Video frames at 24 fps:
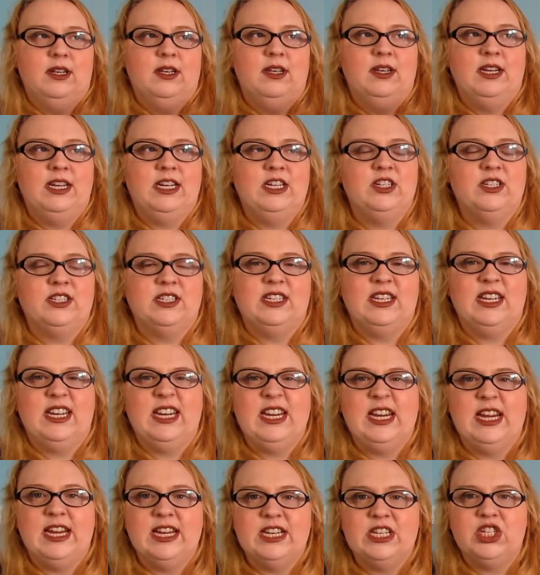He
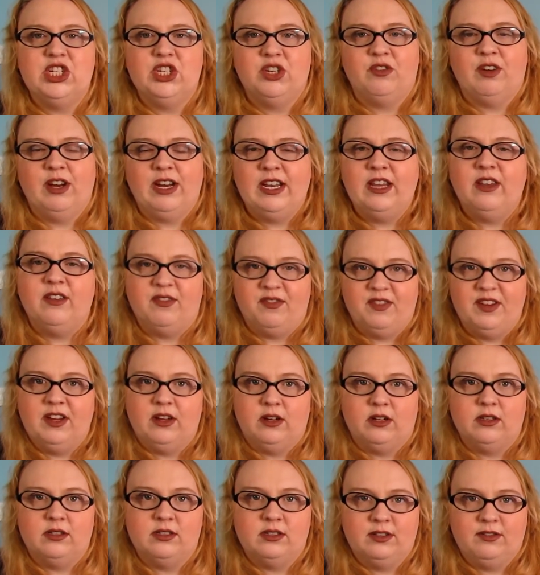hits you right in the
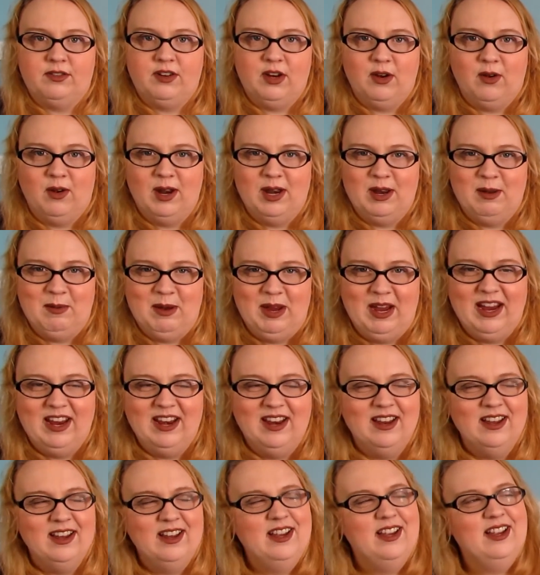feels, if you know what I mean.
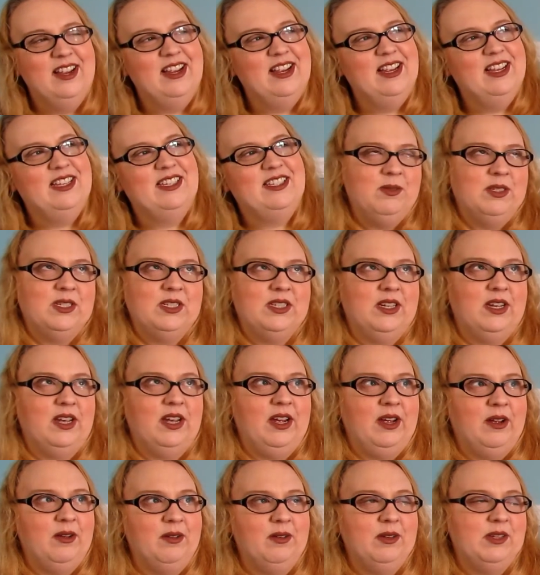It was
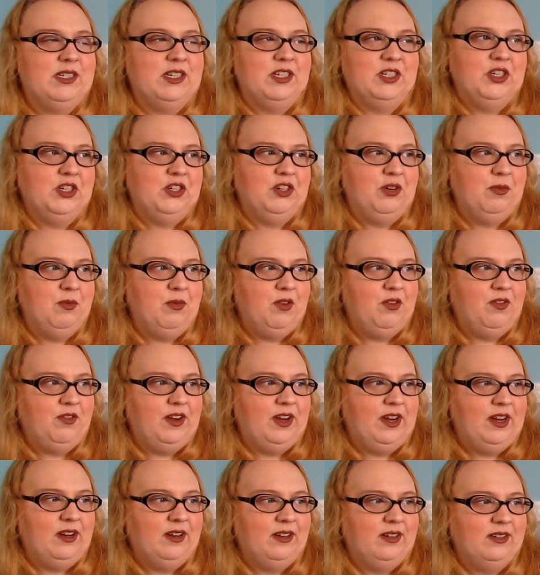such a good
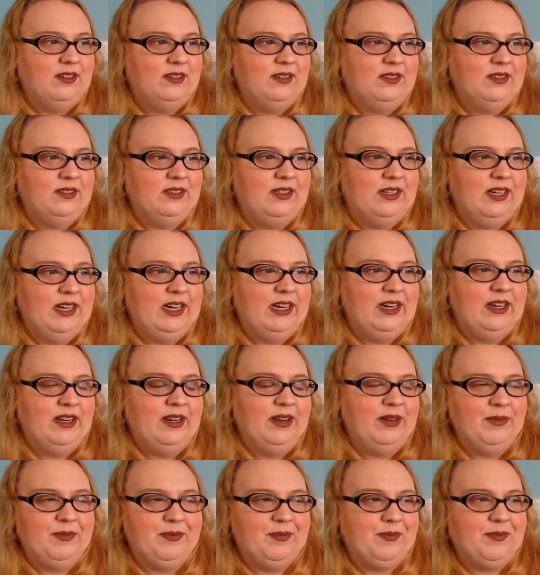movie. Like,
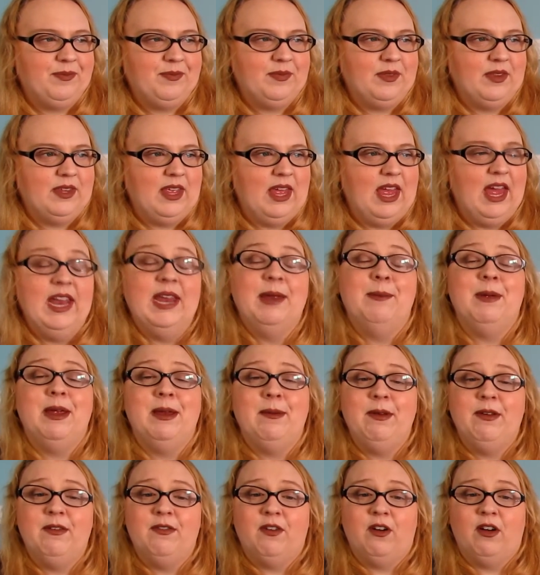and it made
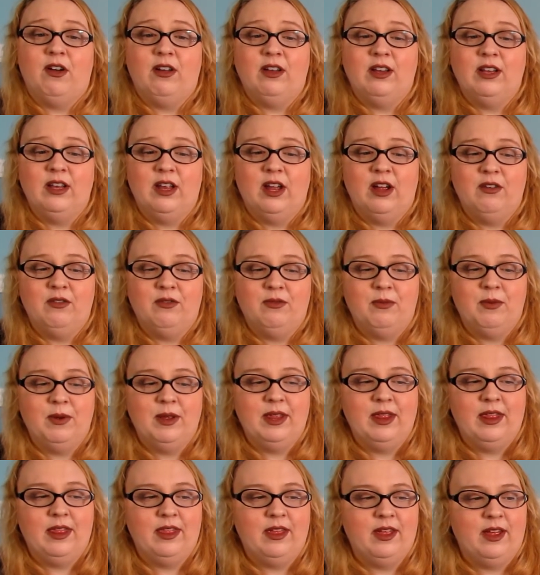me fall in love
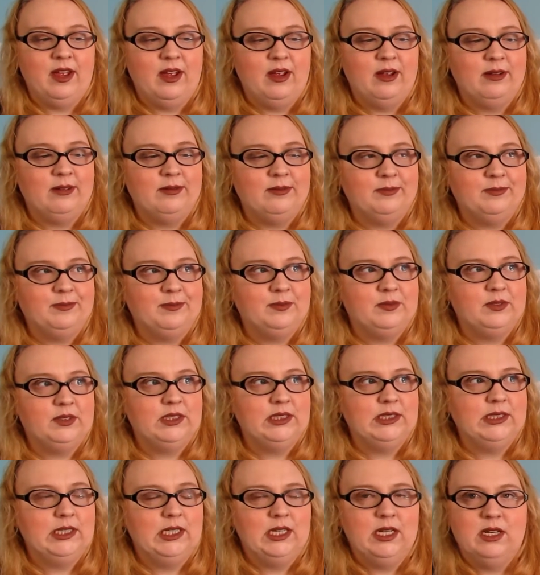with,
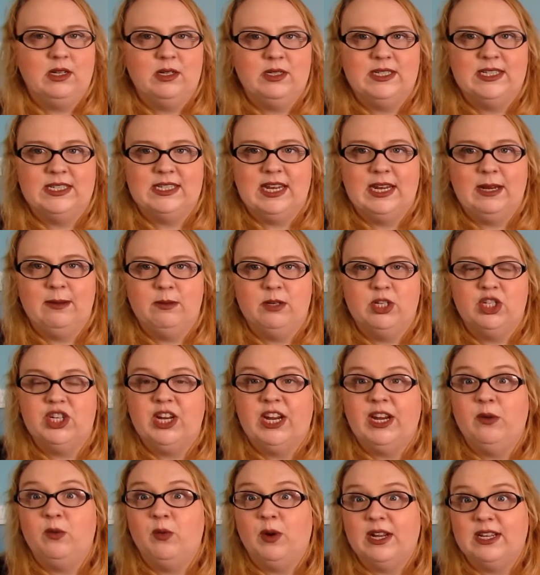what's his name?
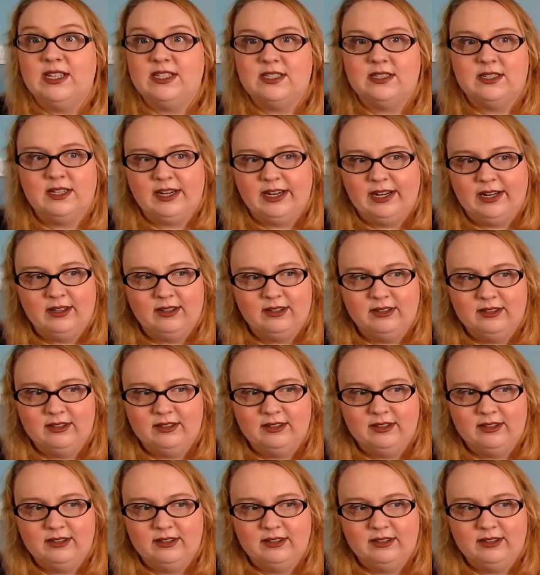Shane West again.